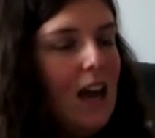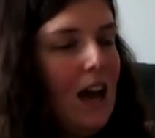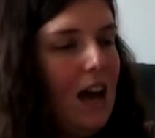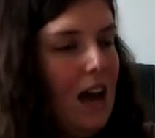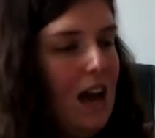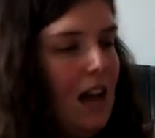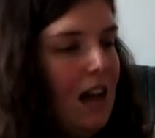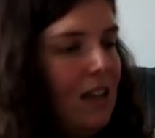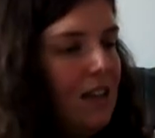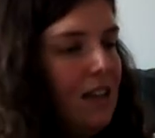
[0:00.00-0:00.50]

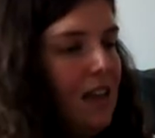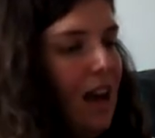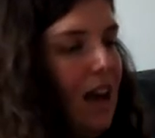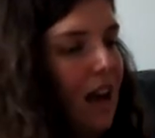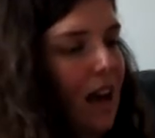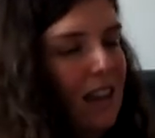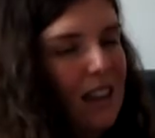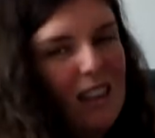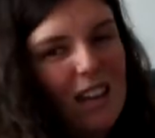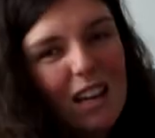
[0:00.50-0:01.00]
And yeah, I
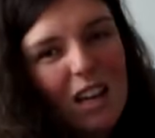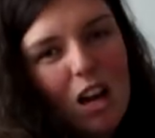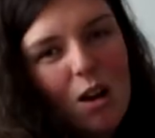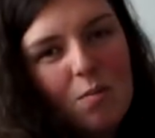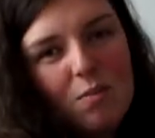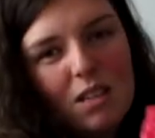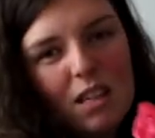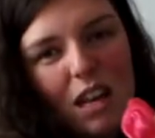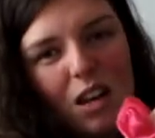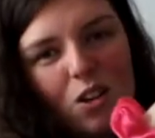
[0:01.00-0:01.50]
like that it
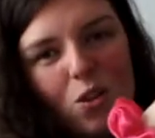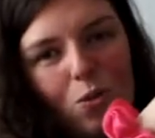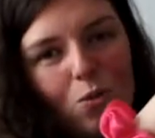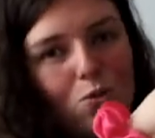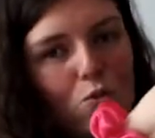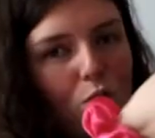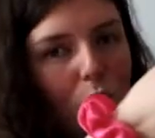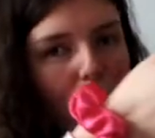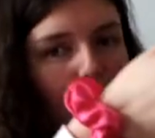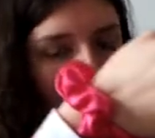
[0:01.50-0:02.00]
comes in a
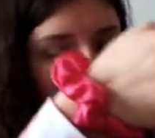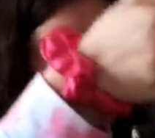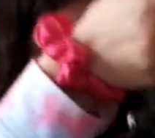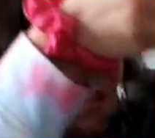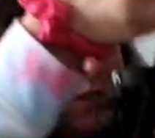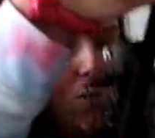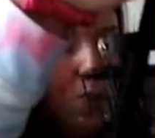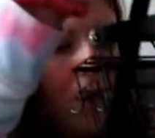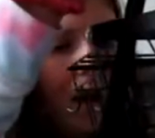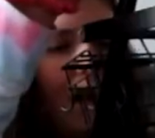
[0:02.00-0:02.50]
neutral black
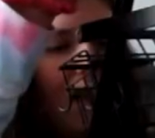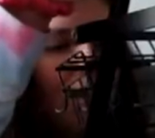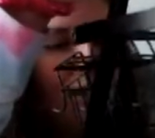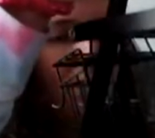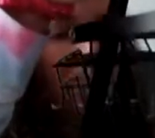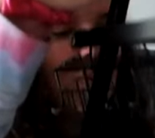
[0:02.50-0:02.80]
as well,